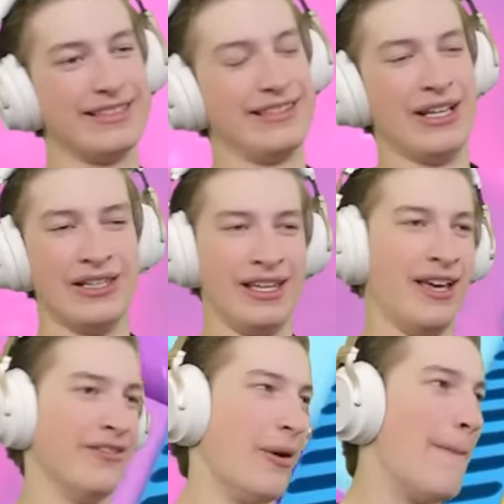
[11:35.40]
still
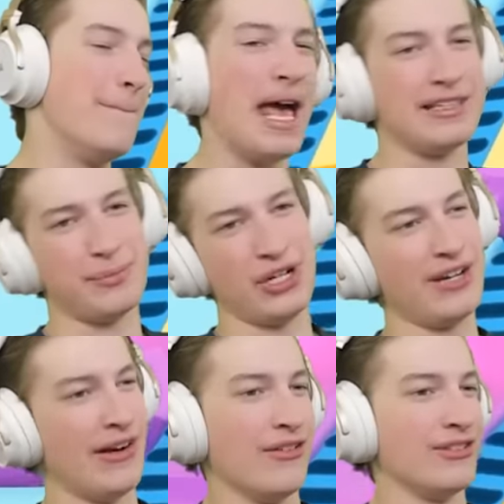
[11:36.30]
live. Best
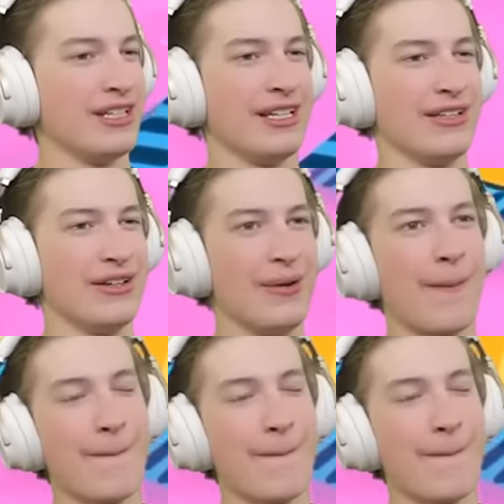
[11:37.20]
player I've ever seen, dude.